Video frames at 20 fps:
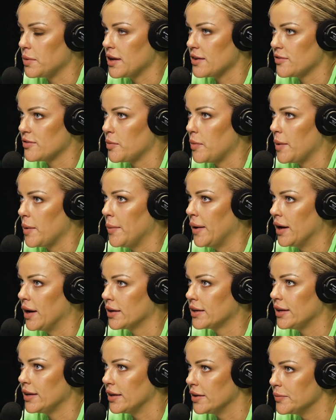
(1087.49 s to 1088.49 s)
bang for my buck,
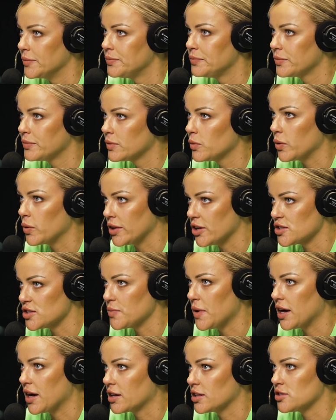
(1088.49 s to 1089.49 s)
yeah when those
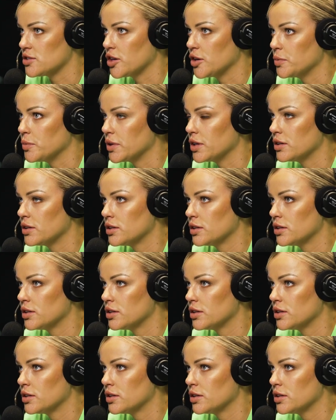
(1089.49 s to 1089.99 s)
markets open.